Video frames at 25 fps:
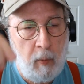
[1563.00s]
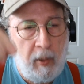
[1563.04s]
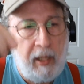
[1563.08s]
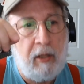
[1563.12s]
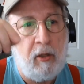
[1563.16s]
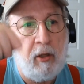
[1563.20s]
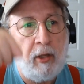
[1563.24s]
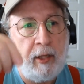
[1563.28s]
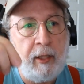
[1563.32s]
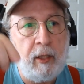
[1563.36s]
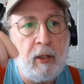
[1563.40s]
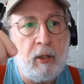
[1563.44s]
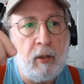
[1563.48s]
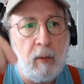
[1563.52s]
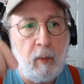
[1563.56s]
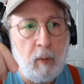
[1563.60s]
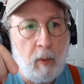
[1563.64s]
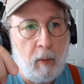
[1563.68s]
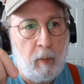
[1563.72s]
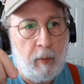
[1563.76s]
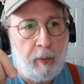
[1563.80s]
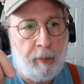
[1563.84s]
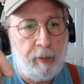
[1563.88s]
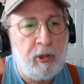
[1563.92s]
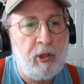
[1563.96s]

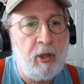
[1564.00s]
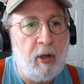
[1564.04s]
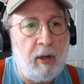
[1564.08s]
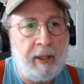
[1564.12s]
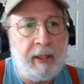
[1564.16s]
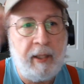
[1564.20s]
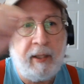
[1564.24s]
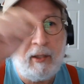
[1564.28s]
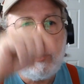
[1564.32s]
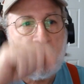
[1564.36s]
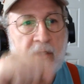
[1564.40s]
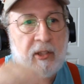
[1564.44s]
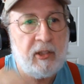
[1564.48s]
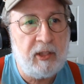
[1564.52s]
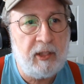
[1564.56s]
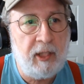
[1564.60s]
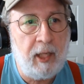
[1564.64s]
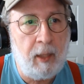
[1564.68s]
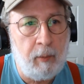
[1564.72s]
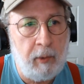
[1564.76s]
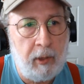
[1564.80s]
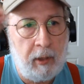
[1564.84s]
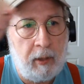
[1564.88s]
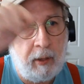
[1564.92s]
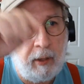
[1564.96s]
were talking
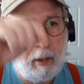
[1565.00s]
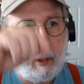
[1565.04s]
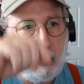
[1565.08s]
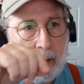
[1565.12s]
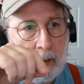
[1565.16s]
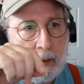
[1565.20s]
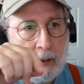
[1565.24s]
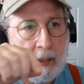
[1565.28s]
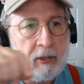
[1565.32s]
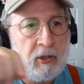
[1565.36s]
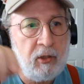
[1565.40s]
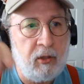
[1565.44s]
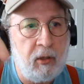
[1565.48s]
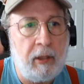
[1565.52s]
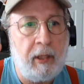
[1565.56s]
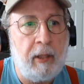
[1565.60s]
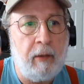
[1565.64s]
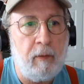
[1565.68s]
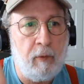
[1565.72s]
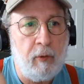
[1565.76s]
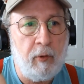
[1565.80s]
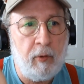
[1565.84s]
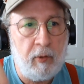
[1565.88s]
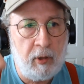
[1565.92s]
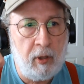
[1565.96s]
systemically. Let's look at
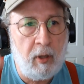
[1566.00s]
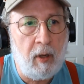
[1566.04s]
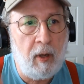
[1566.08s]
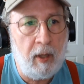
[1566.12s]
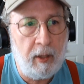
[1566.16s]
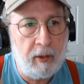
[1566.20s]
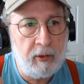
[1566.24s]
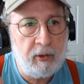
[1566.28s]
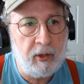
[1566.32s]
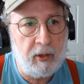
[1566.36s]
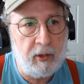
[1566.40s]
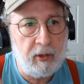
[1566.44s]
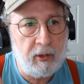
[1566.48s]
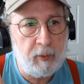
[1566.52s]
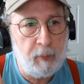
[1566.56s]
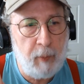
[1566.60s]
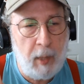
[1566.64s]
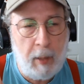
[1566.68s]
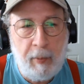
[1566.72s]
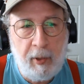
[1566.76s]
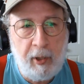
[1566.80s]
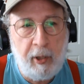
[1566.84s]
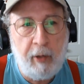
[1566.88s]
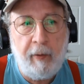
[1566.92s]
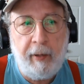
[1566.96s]
root causes.
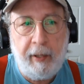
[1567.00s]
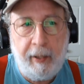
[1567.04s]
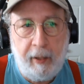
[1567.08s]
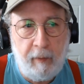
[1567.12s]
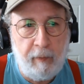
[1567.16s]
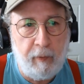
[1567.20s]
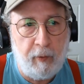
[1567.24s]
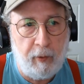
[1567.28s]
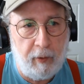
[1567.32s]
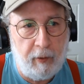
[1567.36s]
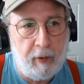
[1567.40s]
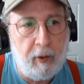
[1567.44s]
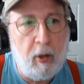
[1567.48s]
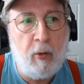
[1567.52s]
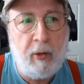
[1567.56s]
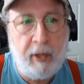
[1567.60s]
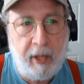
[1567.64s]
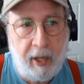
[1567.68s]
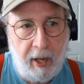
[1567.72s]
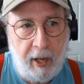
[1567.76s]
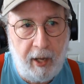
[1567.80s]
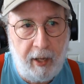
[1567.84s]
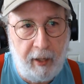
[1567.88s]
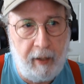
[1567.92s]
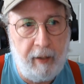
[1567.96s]
Maybe they're evil.
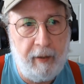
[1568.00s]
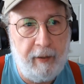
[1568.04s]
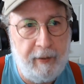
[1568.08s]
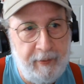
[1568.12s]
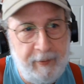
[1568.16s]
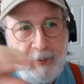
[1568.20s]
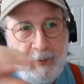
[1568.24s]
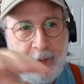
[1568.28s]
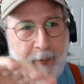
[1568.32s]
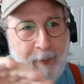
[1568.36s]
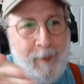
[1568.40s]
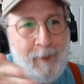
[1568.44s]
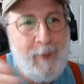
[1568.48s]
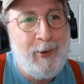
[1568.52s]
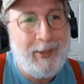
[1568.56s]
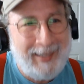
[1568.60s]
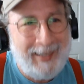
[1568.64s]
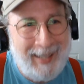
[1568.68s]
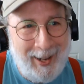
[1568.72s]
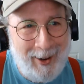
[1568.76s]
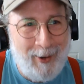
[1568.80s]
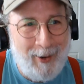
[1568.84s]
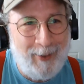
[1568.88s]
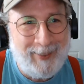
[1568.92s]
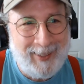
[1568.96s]
Okay. Put
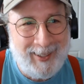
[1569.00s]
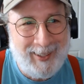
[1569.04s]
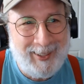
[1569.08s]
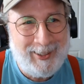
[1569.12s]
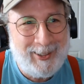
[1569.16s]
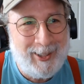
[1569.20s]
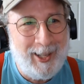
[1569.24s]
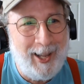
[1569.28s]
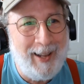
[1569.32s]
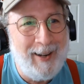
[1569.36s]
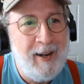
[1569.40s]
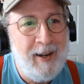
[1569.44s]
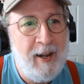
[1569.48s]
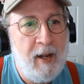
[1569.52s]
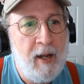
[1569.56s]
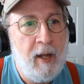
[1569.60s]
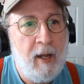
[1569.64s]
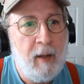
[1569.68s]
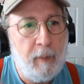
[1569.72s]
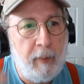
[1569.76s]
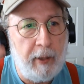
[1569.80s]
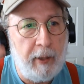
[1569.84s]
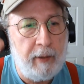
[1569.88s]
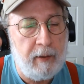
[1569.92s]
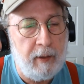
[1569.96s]
that off to the side.
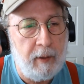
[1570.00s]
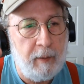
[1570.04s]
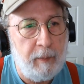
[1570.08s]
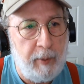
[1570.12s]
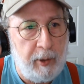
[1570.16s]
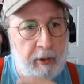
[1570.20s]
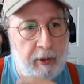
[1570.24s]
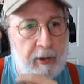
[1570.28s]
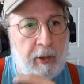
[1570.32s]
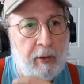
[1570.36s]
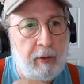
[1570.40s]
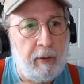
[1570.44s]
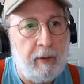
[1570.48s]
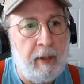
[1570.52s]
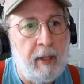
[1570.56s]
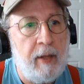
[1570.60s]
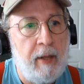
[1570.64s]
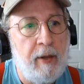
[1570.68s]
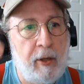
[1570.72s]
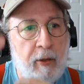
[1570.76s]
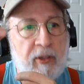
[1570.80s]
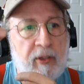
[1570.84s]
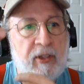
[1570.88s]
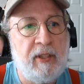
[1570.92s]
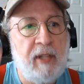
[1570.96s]
But that
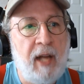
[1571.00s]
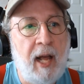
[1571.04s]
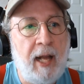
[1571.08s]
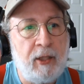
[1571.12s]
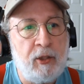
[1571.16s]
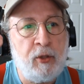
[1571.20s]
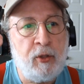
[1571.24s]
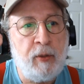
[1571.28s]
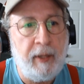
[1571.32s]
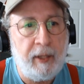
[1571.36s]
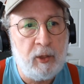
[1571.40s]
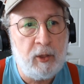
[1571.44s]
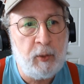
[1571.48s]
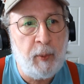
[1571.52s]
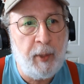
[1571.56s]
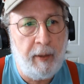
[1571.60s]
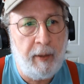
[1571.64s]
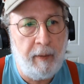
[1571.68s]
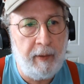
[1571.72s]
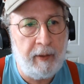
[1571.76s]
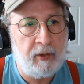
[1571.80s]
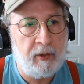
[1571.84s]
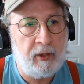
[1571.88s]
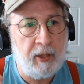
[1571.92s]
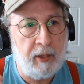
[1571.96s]
there's not
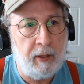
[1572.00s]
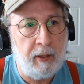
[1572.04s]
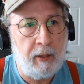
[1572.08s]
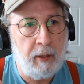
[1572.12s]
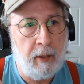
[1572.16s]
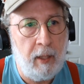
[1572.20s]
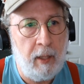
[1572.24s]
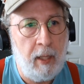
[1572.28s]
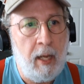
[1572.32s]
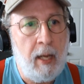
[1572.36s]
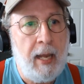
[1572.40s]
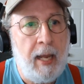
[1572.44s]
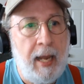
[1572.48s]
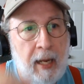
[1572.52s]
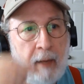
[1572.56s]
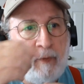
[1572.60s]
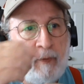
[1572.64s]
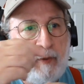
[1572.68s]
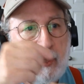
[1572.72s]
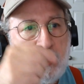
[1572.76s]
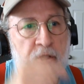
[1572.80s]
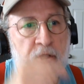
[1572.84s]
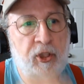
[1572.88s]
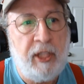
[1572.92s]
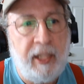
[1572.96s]
transparency. If
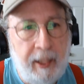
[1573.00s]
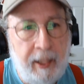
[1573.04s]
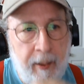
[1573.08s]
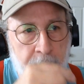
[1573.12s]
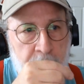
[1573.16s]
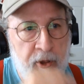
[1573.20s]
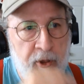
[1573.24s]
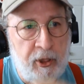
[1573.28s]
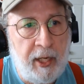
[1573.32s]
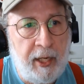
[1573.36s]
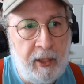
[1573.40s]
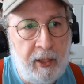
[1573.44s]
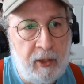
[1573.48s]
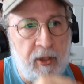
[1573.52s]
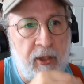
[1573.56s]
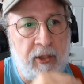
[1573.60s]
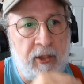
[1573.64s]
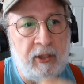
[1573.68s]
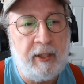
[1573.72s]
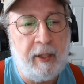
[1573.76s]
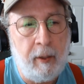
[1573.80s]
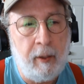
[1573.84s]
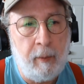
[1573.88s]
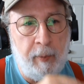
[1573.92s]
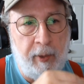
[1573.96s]
the team changes
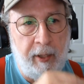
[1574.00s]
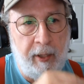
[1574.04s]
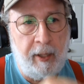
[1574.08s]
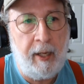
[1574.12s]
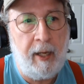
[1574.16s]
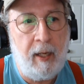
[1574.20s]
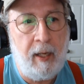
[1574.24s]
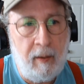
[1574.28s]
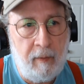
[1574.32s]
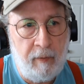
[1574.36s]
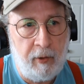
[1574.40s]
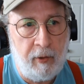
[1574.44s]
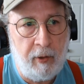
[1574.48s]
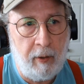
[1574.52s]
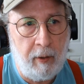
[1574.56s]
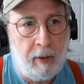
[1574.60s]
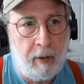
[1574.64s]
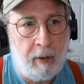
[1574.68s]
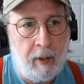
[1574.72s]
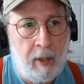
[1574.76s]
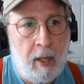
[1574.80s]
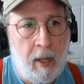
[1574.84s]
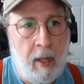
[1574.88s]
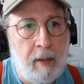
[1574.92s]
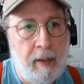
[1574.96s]
their behavior,
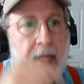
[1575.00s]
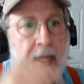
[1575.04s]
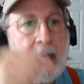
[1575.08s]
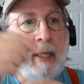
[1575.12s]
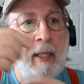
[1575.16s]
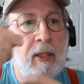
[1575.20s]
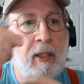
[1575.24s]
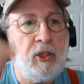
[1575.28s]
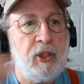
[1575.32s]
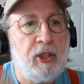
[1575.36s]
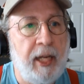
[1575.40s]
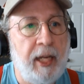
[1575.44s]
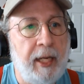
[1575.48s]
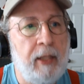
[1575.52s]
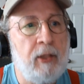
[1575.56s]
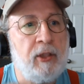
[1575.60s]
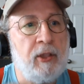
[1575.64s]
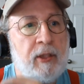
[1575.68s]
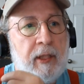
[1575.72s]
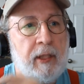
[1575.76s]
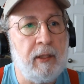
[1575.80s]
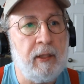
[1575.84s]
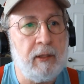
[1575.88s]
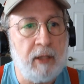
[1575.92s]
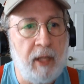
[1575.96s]
they can change
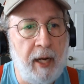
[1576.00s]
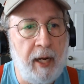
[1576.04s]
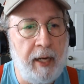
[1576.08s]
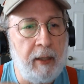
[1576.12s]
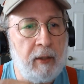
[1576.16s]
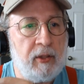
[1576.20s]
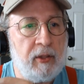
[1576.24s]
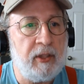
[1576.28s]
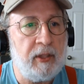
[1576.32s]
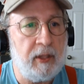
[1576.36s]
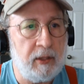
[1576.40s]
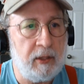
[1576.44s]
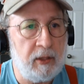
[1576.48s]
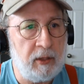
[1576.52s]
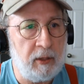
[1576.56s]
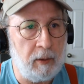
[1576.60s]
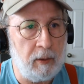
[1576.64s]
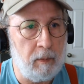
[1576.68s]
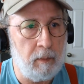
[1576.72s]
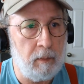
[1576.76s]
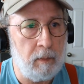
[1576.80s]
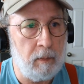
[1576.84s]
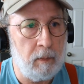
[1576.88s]
the entire system,